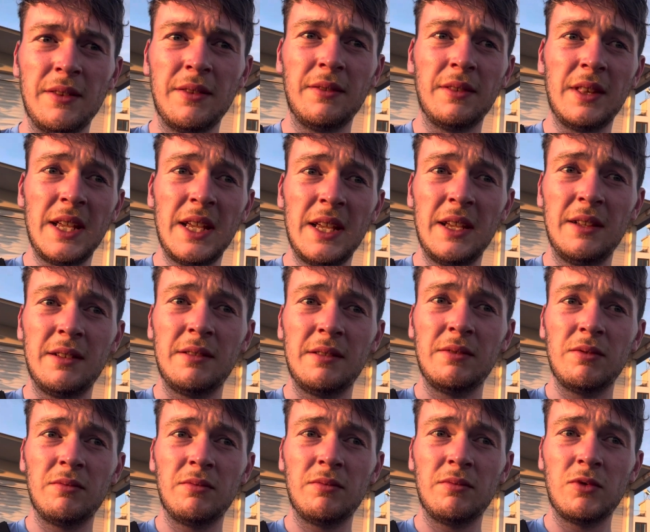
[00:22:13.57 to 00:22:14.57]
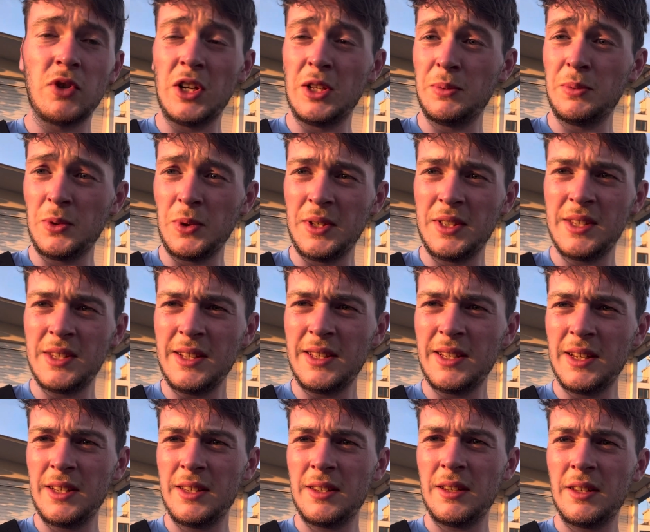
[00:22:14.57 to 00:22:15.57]
The trains between
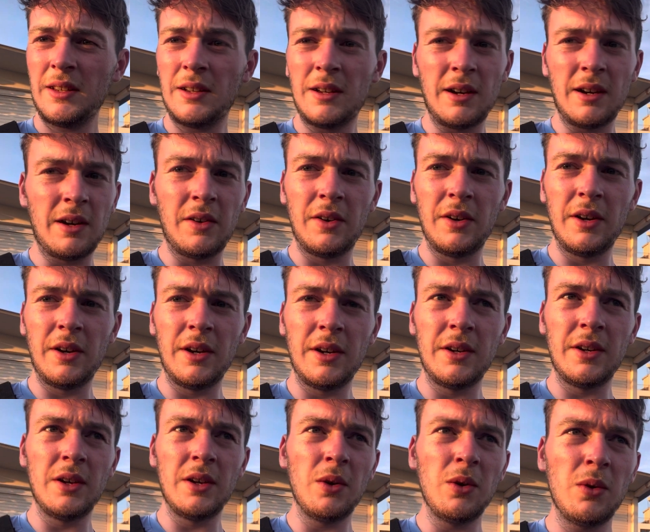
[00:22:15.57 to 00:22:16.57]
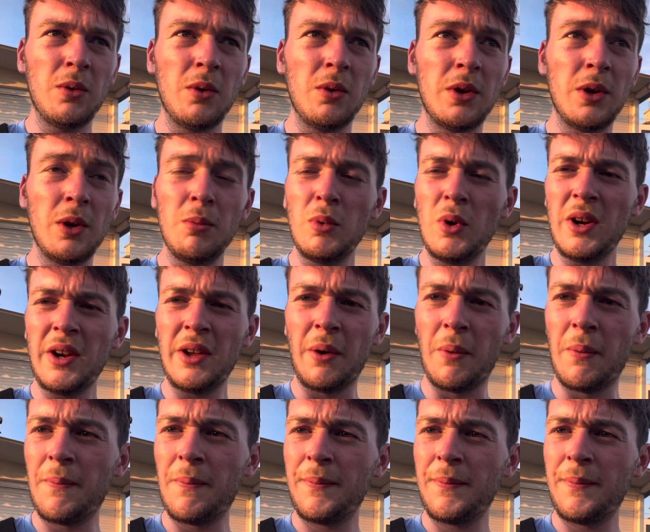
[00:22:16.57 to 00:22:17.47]
cities are no bueno.